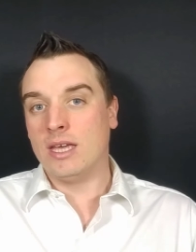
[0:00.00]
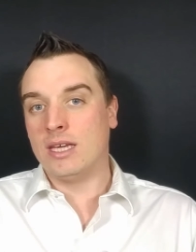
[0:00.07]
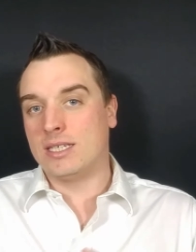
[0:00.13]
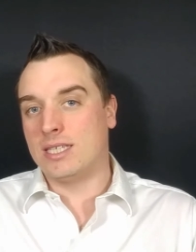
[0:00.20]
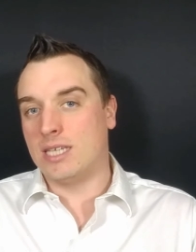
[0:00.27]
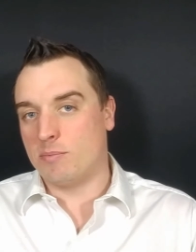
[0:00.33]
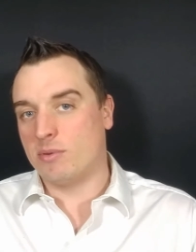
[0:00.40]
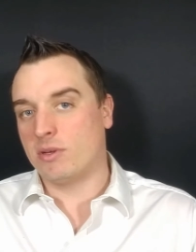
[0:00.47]

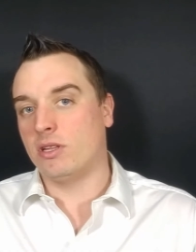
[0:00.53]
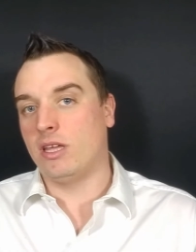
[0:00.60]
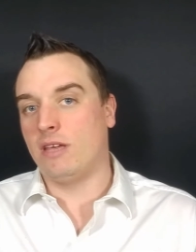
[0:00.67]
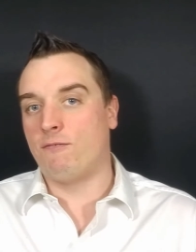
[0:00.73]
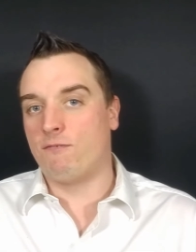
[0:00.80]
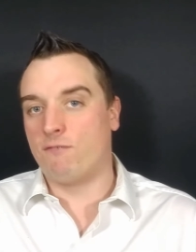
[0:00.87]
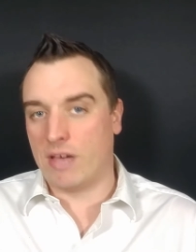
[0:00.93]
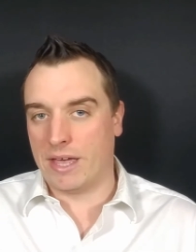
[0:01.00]
typically
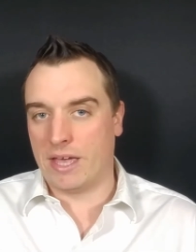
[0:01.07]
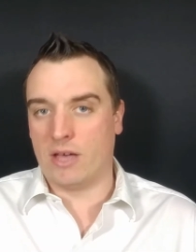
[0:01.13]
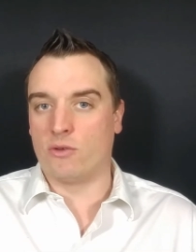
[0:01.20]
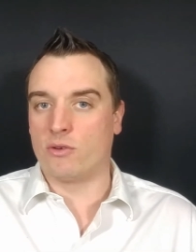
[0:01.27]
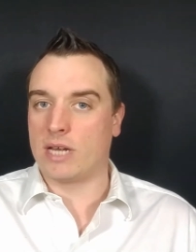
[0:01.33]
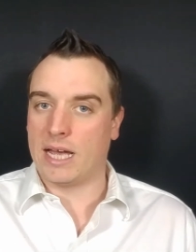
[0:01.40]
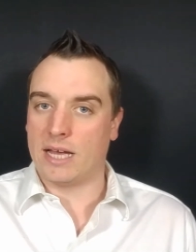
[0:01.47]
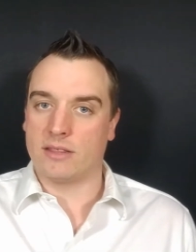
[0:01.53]

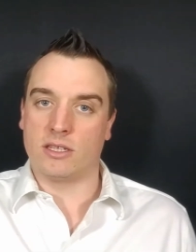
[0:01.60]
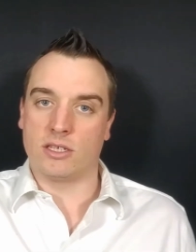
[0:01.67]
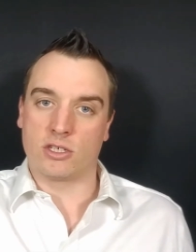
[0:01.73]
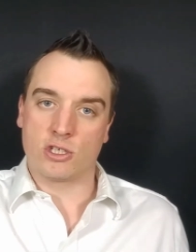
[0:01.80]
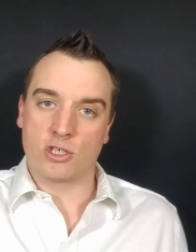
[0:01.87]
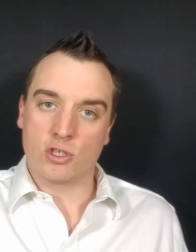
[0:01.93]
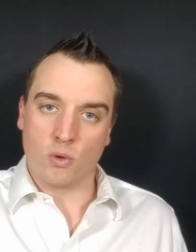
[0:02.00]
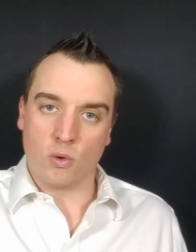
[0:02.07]
found at the
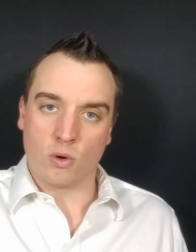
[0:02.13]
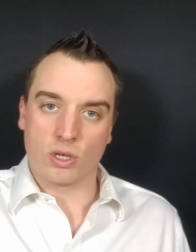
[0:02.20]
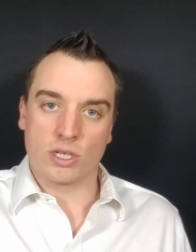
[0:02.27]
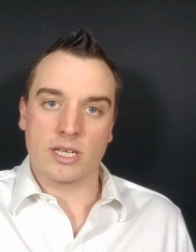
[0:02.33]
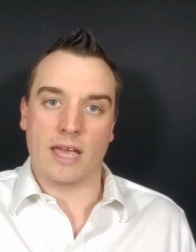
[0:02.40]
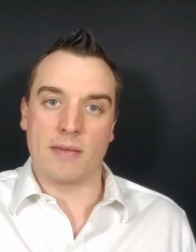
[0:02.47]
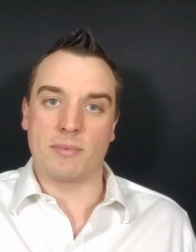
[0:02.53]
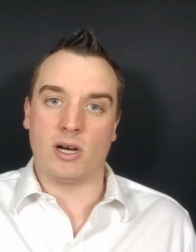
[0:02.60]
store
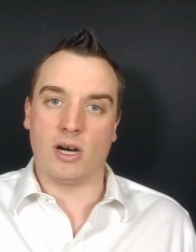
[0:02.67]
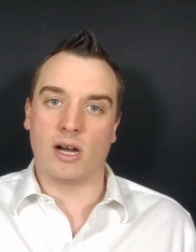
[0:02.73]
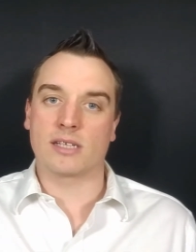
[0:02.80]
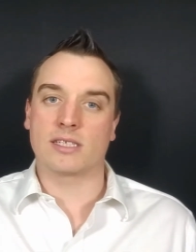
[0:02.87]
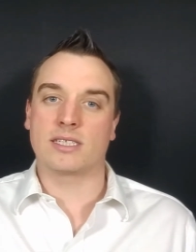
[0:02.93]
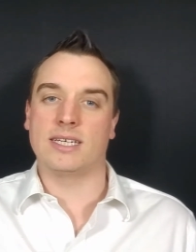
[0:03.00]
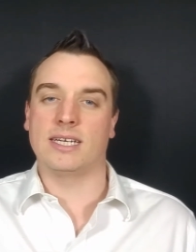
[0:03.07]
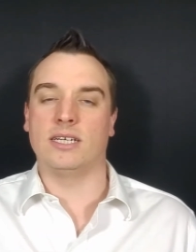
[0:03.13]
type
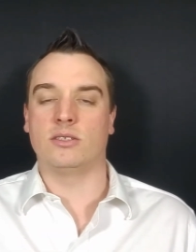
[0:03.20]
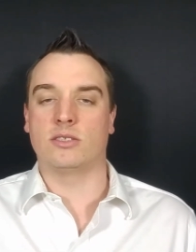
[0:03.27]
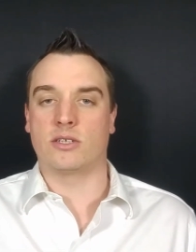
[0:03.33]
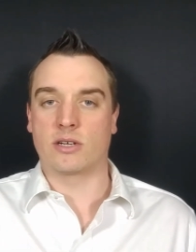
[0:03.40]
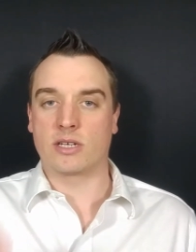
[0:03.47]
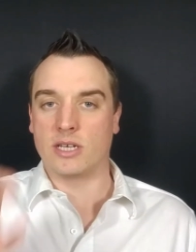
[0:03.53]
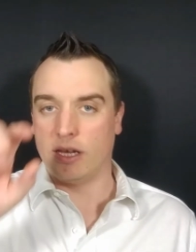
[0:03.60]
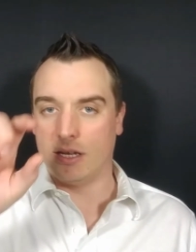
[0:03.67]
oxtails that
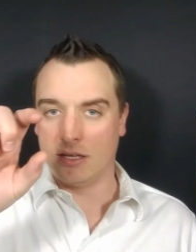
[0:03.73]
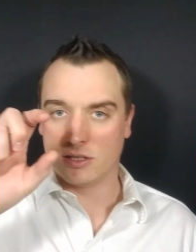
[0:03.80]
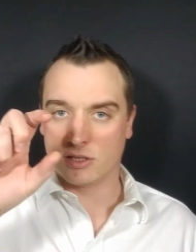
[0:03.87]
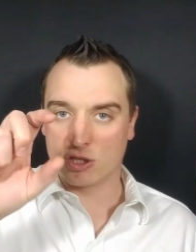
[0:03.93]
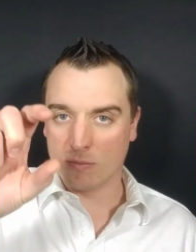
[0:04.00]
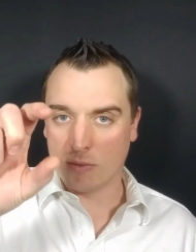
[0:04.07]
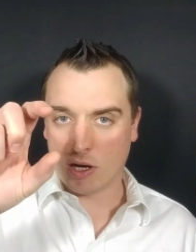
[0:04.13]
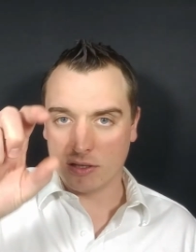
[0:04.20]
are cut into
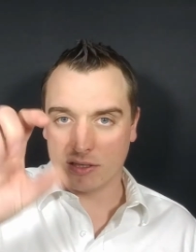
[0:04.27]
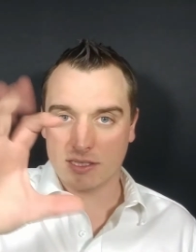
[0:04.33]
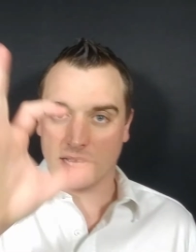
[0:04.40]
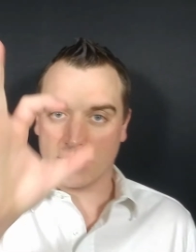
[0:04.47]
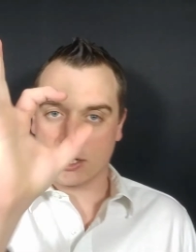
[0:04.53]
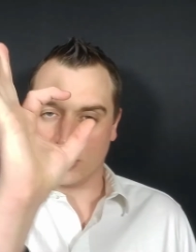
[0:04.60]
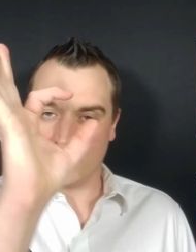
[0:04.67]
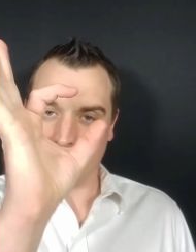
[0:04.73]
small
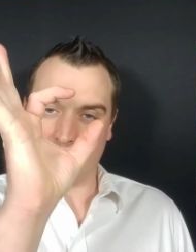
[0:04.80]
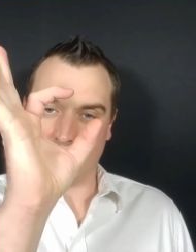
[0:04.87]
sections.